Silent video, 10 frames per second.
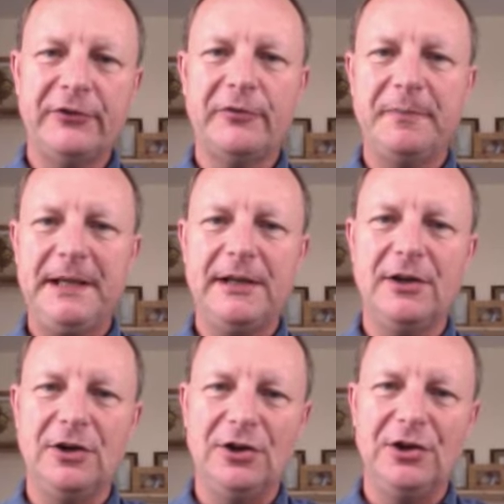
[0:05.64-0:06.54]
to speak
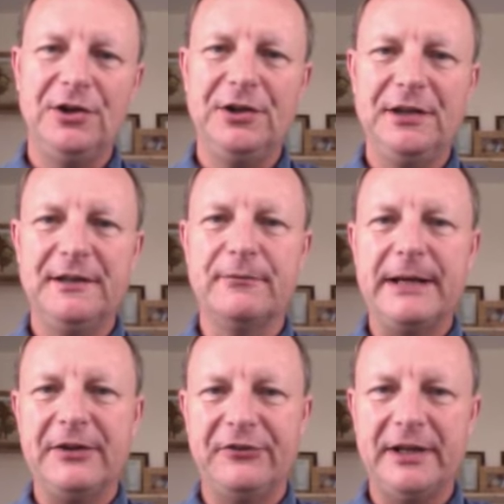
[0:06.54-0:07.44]
on the
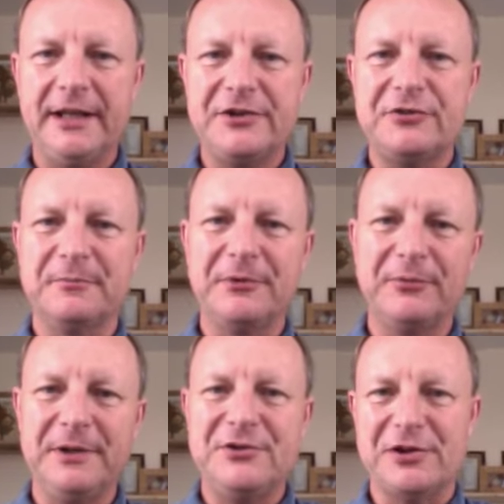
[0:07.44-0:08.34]
reconciliation
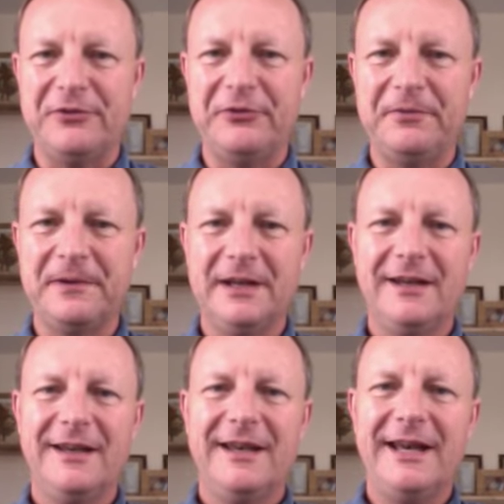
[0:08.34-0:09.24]
between Joseph
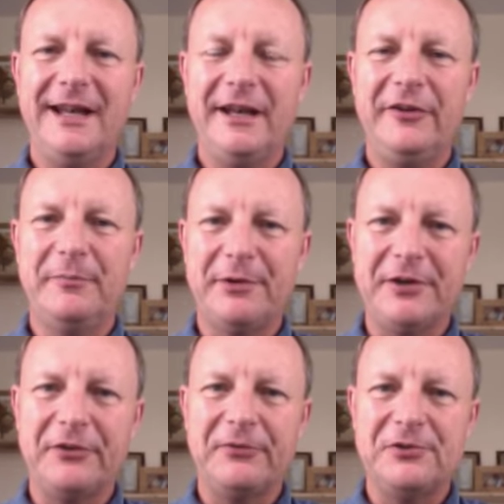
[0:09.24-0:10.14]
and his
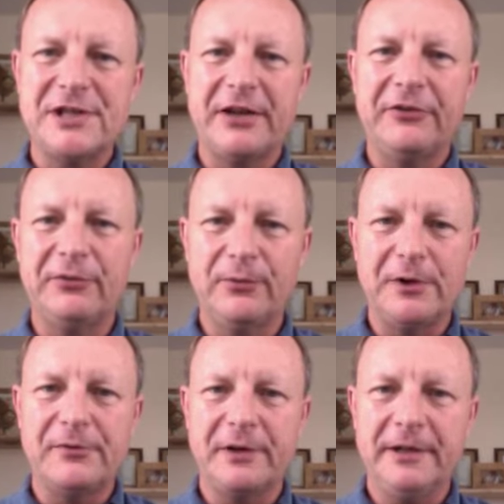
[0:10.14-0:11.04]
brothers from Genesis
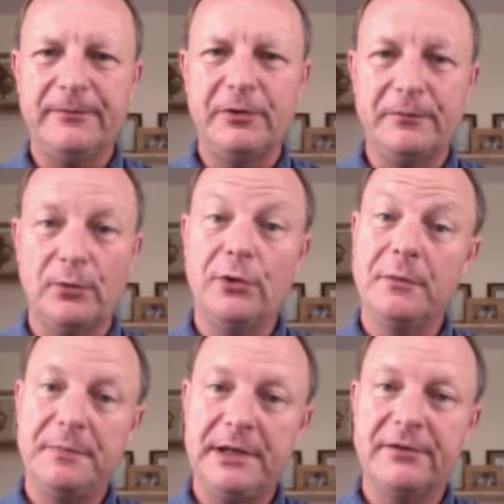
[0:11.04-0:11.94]
43, 44,
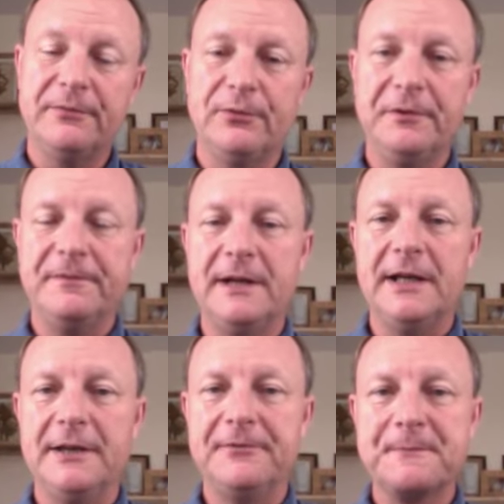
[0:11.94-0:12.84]
and part of
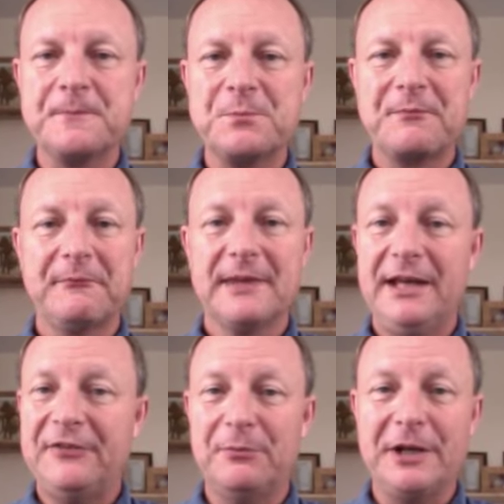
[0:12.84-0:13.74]
45.
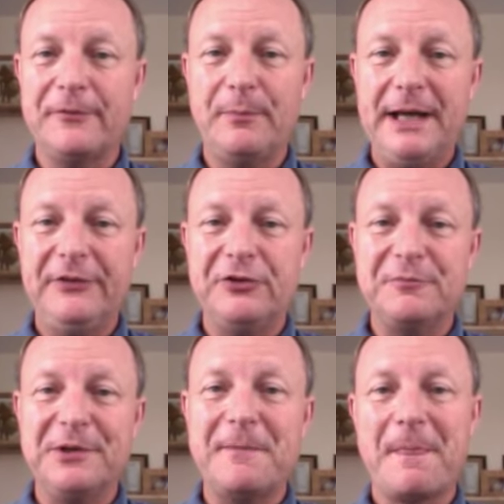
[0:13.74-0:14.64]
It's a wonderful
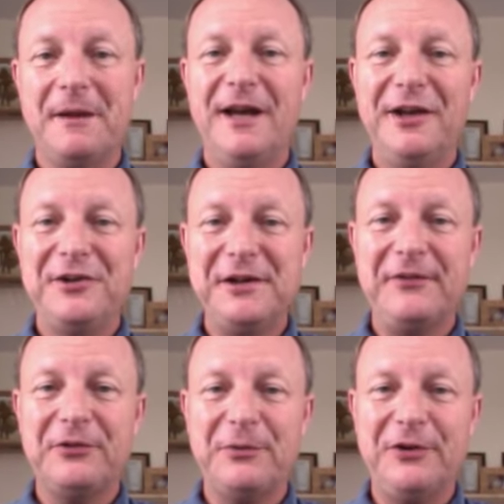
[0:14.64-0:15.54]
passage, but I do
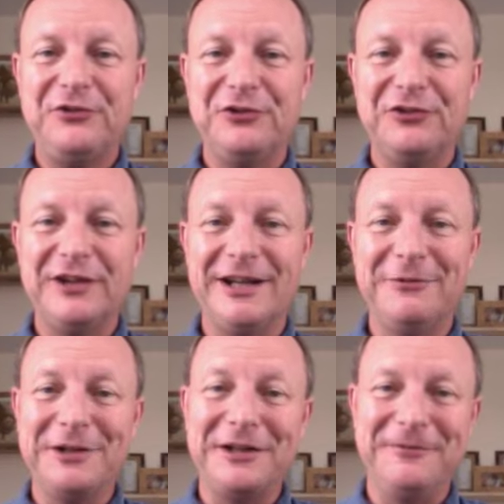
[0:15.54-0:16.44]
have some questions, and I
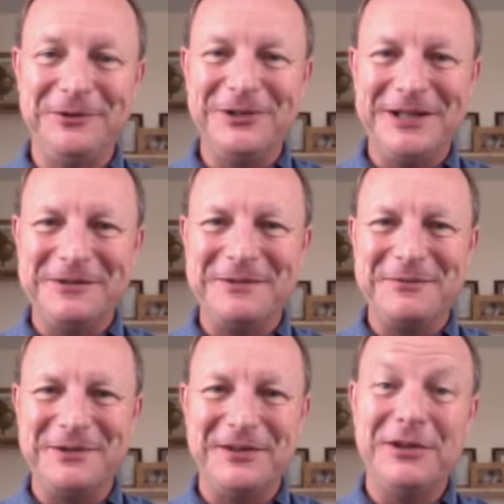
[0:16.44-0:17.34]
wondered if you could help me
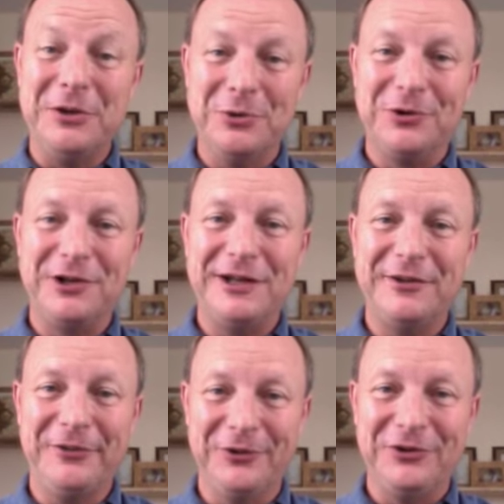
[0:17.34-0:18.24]
with your
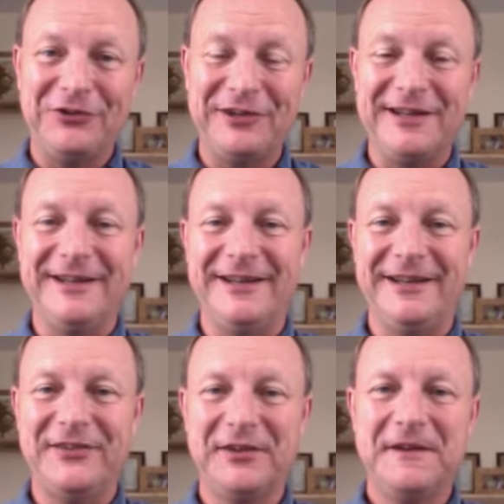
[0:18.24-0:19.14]
thoughts and
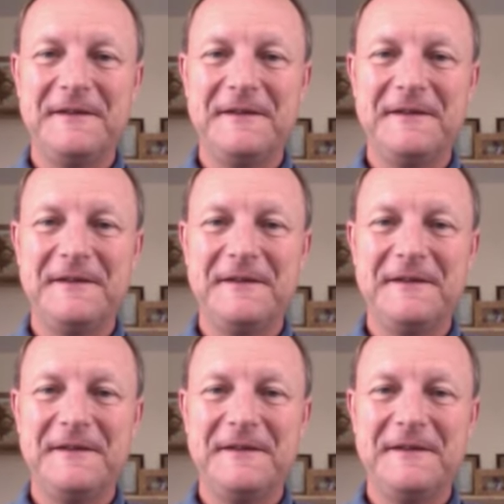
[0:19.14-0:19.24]
ideas.